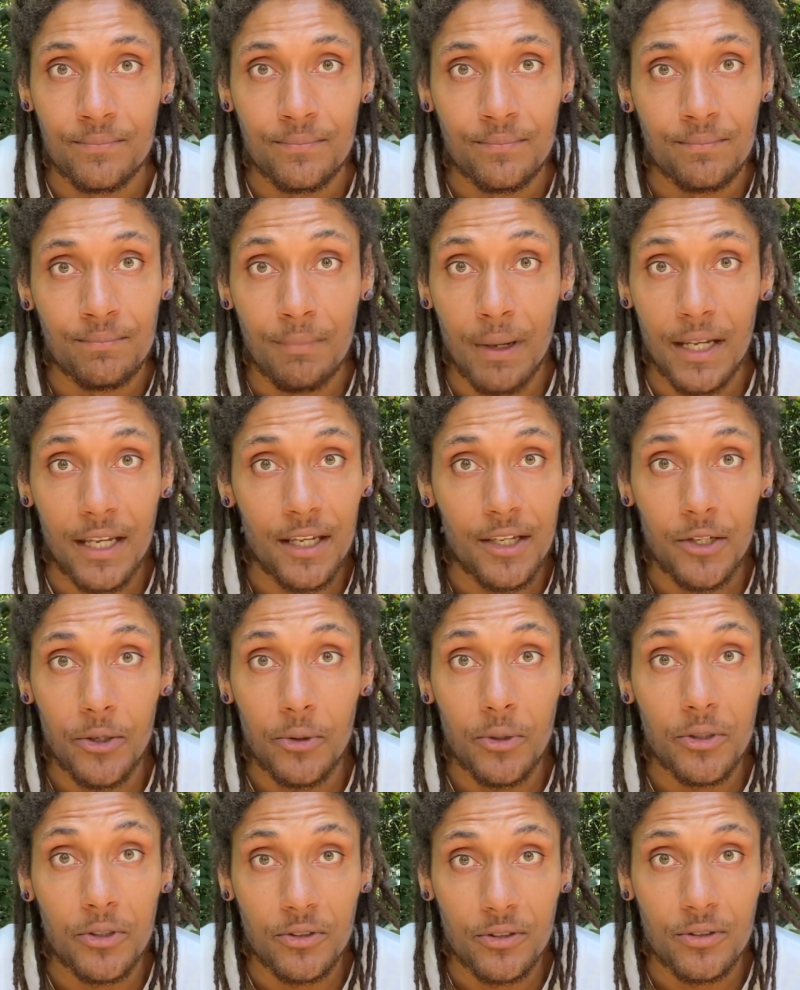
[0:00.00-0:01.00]
make it
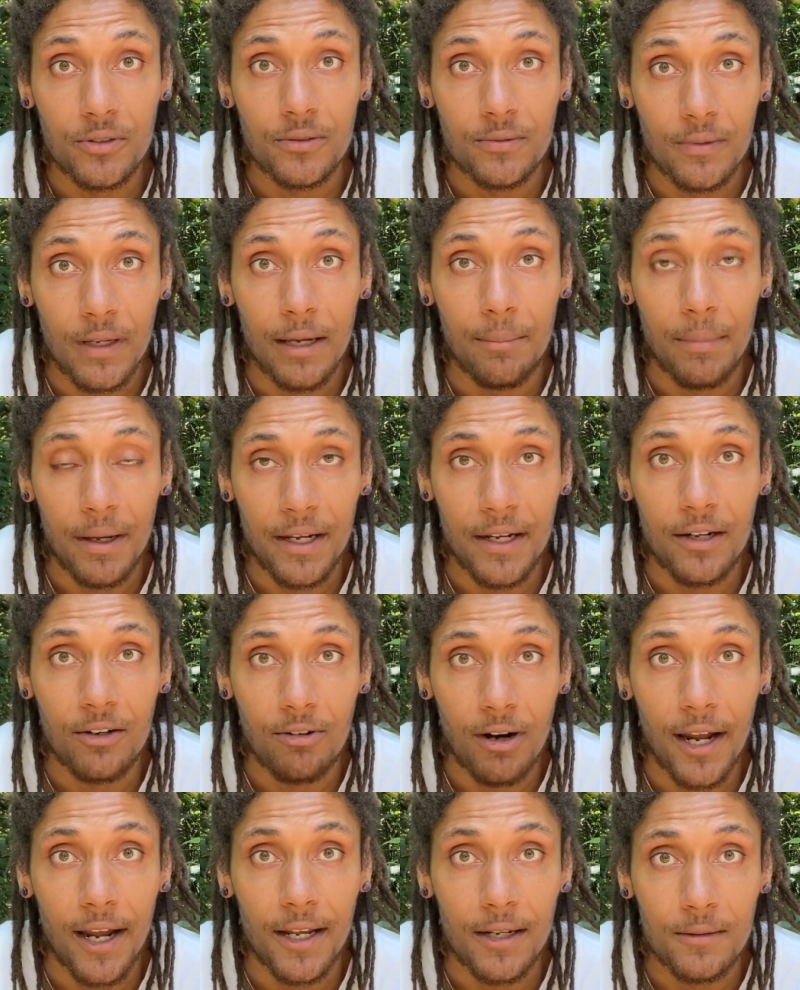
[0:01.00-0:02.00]
yours and make it
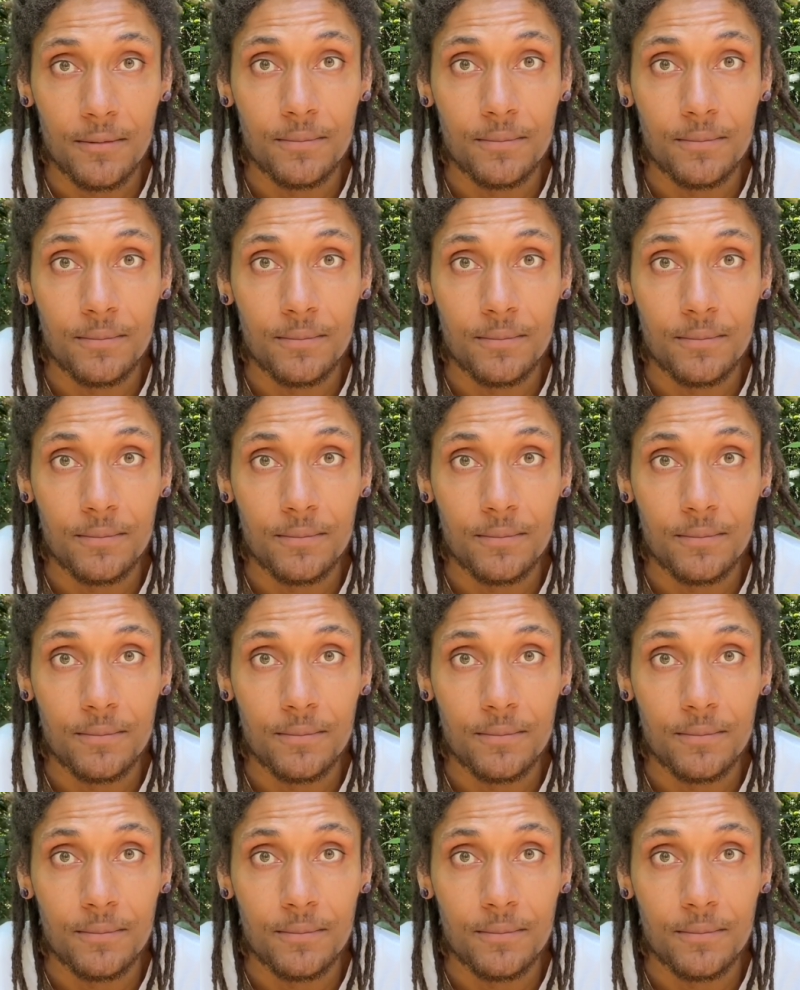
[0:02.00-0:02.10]
right.